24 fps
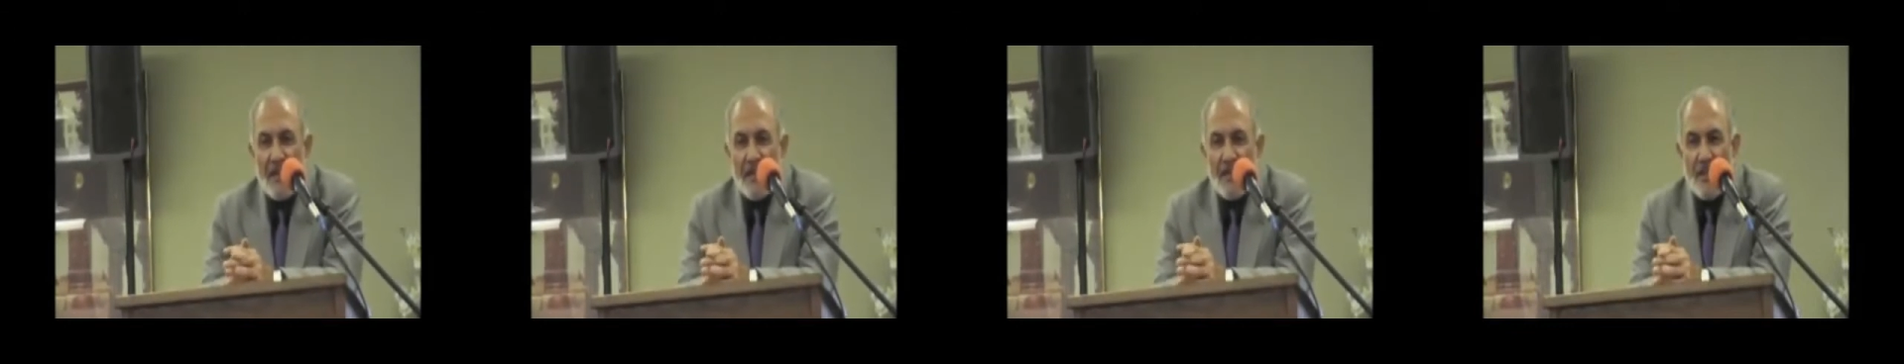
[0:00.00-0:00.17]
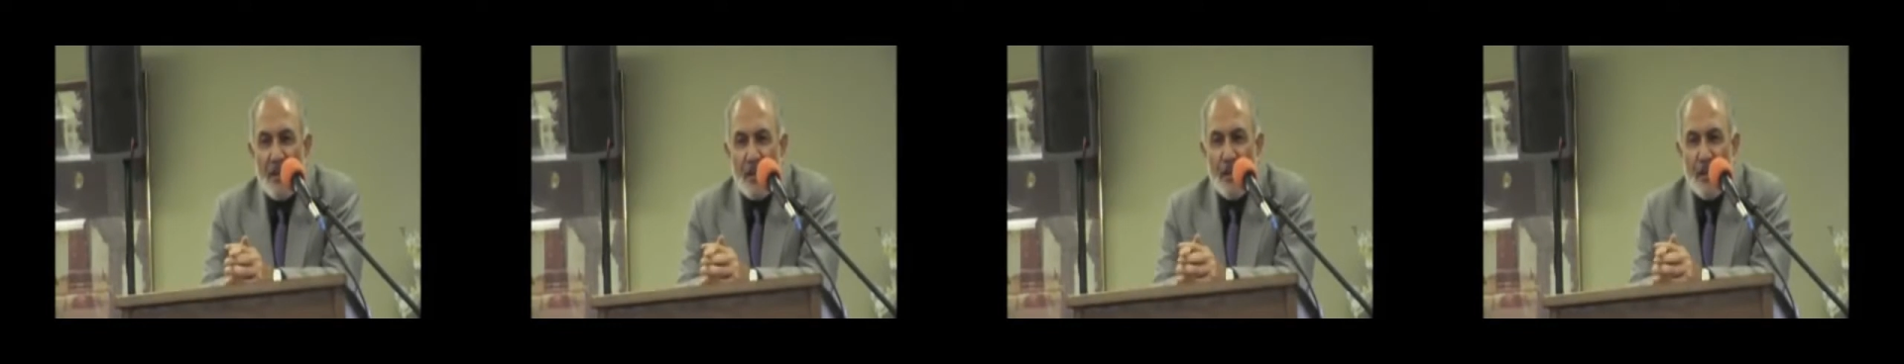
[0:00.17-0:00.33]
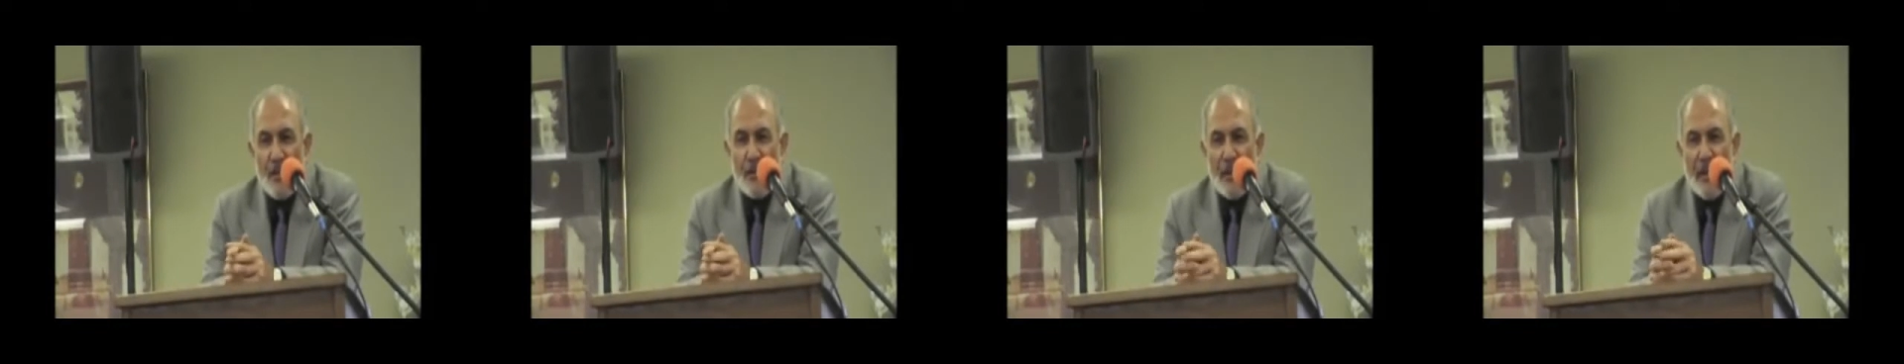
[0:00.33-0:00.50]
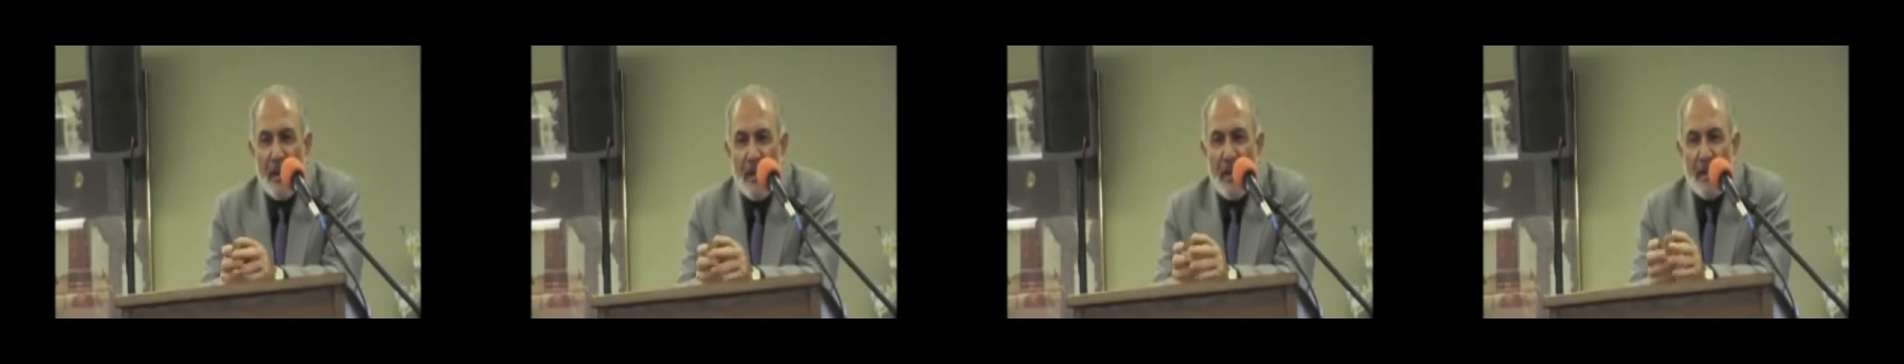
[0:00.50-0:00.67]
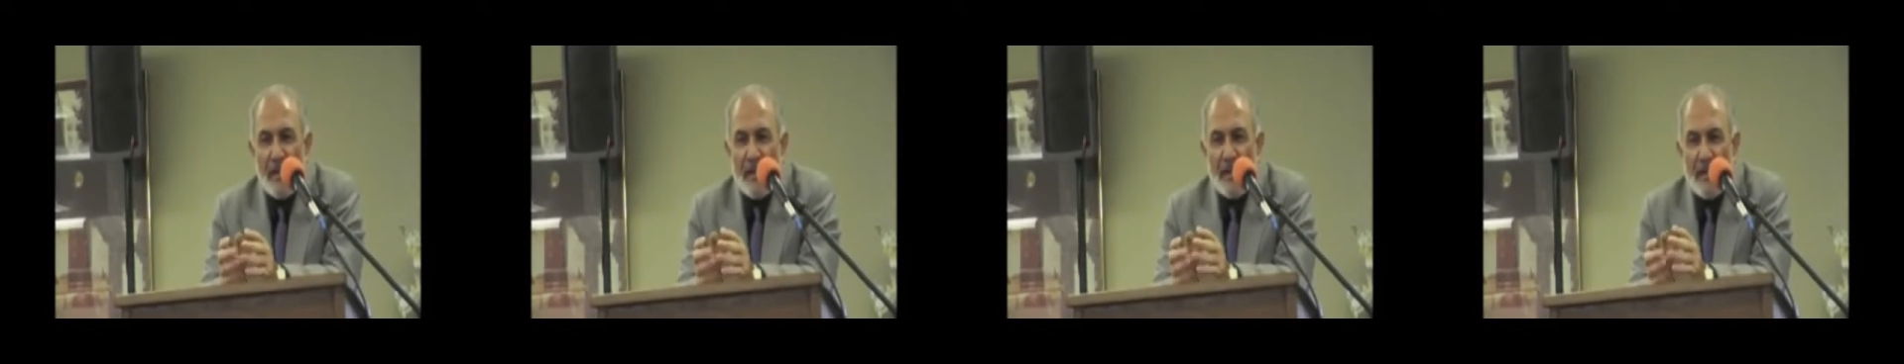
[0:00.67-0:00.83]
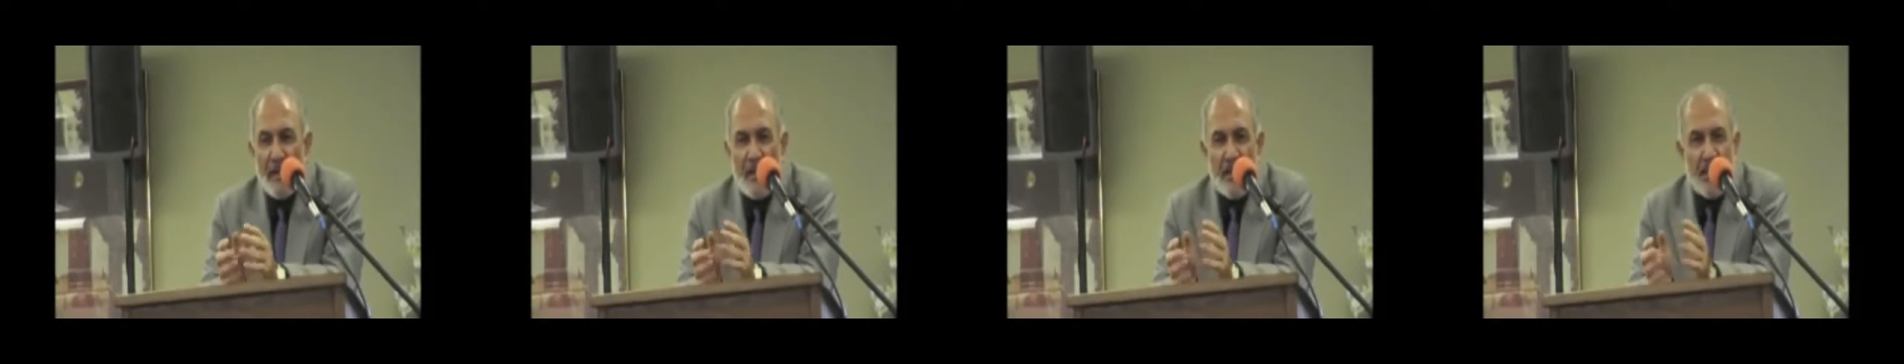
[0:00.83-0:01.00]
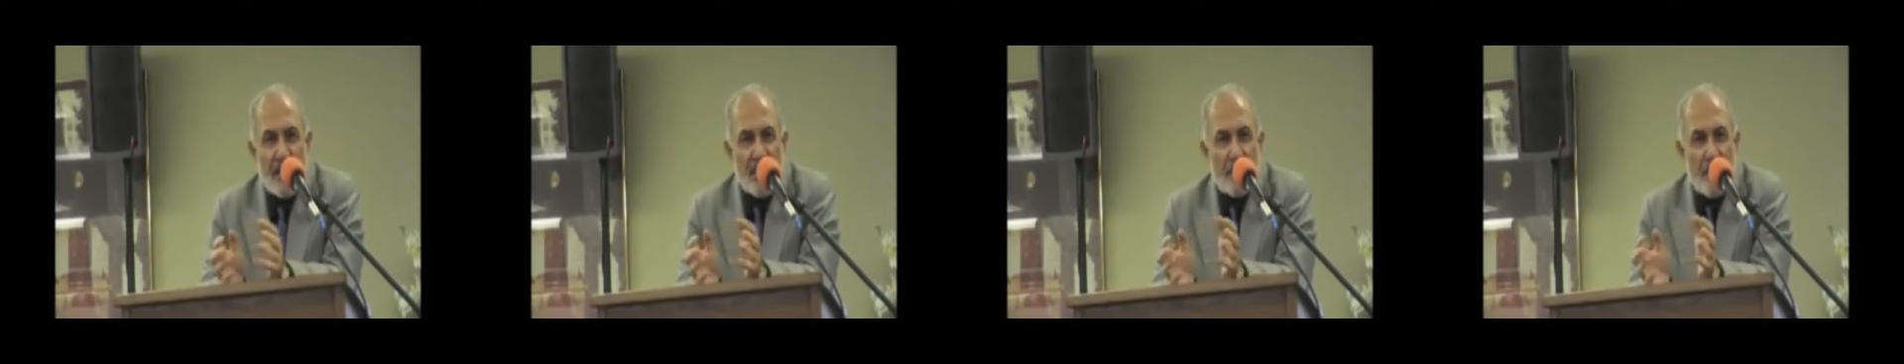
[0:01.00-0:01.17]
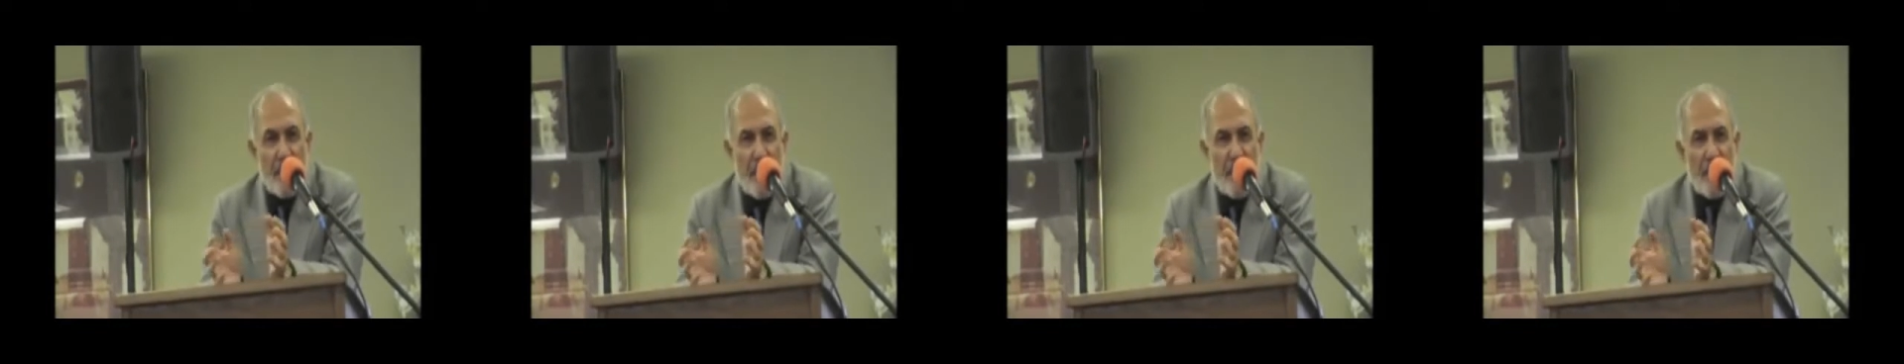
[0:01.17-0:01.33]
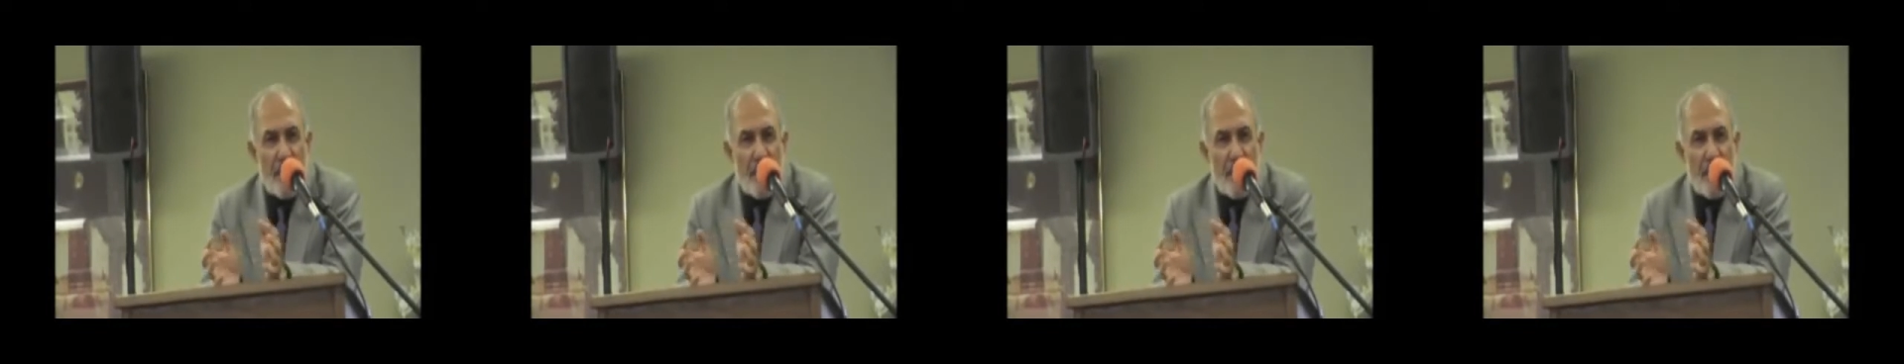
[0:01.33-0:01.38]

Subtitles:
And so in this